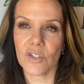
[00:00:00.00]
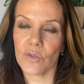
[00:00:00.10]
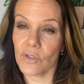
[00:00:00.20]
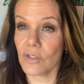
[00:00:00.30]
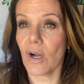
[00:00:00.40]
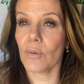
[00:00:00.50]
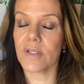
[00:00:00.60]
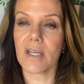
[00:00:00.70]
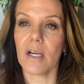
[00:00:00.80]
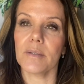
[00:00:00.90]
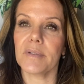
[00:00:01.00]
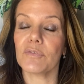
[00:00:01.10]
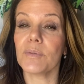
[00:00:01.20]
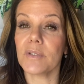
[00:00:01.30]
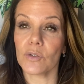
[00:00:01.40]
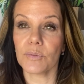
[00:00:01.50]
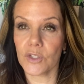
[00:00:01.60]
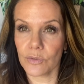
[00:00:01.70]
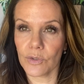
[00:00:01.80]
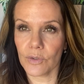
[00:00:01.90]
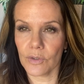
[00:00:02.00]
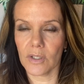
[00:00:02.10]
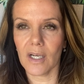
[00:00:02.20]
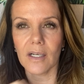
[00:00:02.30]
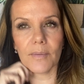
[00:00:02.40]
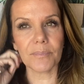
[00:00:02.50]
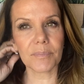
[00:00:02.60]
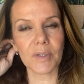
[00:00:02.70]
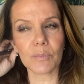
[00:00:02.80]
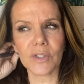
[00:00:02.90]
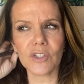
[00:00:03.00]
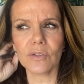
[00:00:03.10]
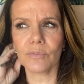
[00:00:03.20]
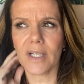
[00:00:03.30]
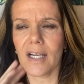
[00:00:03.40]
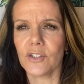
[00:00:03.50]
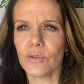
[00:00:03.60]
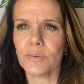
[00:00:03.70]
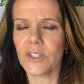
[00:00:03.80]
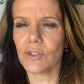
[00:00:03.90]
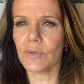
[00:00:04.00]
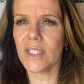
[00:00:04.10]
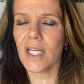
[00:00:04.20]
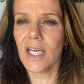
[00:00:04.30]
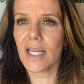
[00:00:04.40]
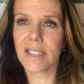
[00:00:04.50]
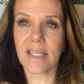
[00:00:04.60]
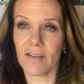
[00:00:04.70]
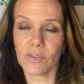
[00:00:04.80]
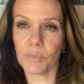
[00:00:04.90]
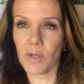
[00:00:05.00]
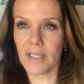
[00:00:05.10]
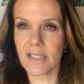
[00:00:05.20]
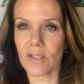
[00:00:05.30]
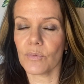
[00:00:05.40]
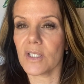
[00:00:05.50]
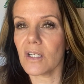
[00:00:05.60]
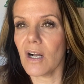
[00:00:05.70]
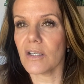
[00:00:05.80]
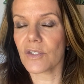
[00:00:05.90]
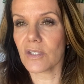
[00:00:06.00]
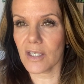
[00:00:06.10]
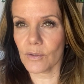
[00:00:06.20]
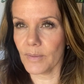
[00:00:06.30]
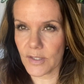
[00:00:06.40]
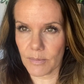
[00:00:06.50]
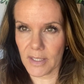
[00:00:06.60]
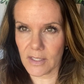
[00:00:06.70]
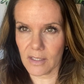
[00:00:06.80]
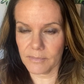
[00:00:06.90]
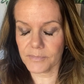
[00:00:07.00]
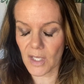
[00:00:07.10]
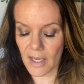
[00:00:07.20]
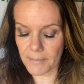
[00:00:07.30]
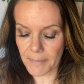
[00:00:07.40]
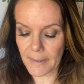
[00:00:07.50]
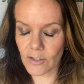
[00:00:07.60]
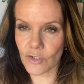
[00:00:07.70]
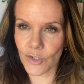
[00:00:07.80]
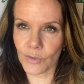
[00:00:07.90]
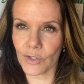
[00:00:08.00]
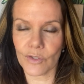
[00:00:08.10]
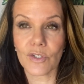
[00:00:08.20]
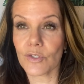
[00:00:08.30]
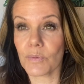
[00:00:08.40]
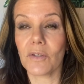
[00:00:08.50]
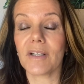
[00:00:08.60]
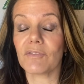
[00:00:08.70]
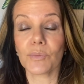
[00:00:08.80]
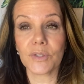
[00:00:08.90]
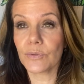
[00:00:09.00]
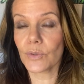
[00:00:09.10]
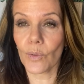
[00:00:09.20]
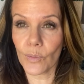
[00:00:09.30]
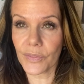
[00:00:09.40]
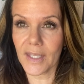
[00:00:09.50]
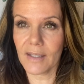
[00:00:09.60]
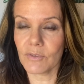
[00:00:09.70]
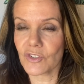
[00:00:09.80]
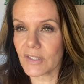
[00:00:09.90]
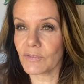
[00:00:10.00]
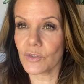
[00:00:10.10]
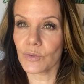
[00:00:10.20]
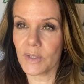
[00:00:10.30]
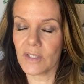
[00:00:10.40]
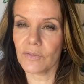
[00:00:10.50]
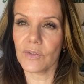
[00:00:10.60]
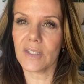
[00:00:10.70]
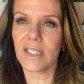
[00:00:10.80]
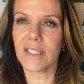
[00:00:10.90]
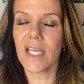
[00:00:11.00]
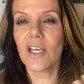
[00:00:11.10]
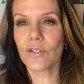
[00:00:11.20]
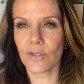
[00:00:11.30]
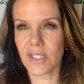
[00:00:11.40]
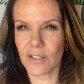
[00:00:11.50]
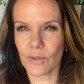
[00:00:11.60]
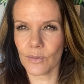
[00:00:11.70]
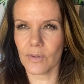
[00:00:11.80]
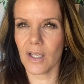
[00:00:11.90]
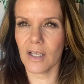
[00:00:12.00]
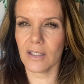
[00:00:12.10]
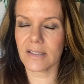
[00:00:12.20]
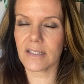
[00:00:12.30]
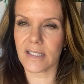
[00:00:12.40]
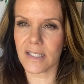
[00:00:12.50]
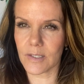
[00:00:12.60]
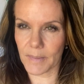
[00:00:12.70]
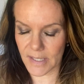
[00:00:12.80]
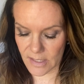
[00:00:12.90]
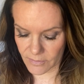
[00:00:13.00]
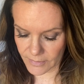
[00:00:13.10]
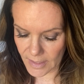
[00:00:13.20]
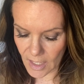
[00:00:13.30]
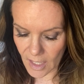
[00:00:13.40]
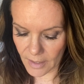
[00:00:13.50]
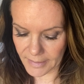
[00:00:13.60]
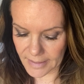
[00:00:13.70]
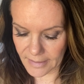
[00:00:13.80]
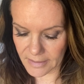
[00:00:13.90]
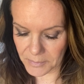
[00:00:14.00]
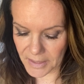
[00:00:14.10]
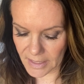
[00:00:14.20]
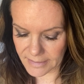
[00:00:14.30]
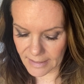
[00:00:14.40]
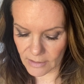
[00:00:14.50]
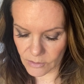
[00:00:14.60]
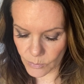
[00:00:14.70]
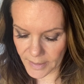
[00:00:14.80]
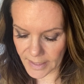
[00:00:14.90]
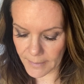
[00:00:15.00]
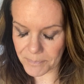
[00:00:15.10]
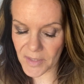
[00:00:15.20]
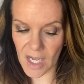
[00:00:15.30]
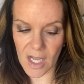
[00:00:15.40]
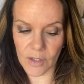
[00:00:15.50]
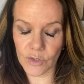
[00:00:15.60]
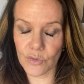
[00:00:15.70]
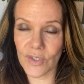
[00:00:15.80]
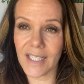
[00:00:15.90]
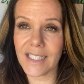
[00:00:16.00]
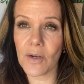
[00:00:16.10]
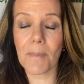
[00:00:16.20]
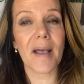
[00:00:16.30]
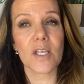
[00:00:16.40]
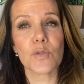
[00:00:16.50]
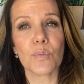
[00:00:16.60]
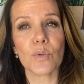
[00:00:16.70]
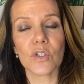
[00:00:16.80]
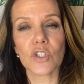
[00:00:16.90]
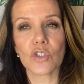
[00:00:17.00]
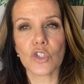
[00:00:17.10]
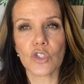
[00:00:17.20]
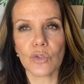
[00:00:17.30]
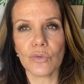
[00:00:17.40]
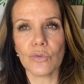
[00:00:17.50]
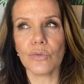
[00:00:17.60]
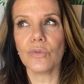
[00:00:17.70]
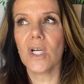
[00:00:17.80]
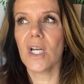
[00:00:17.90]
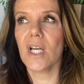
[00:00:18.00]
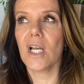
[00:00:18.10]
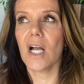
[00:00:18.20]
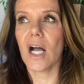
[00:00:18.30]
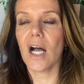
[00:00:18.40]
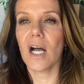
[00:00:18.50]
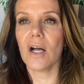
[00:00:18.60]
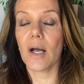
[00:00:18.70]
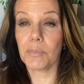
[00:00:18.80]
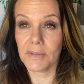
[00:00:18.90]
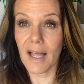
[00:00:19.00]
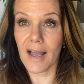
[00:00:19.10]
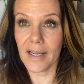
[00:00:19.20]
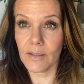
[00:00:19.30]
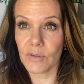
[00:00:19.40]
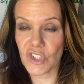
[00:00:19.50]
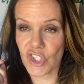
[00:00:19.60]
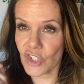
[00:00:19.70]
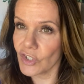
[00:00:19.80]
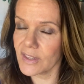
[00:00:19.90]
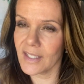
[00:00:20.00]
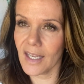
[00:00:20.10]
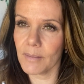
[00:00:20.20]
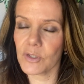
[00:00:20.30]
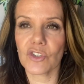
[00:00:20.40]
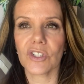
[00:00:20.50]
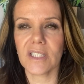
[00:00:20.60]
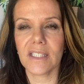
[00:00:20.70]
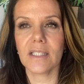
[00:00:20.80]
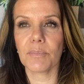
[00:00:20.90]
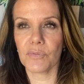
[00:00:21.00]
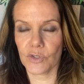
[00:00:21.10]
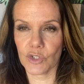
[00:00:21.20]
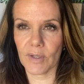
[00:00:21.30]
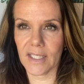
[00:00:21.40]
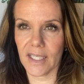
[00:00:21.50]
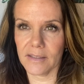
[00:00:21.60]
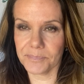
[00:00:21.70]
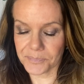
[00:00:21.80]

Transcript: So you can always hire me for me to redo your, but when I do redo it, it's half the price of what it costs to get a resume done. Okay, just so you know, it's because we don't have to redo the whole thing, we just have to tweak a few things, so it's a little it's less expensive. All right, now that we got that out of the way, you do not need a passport to apply, which is a good thing, but you're going to need it before training.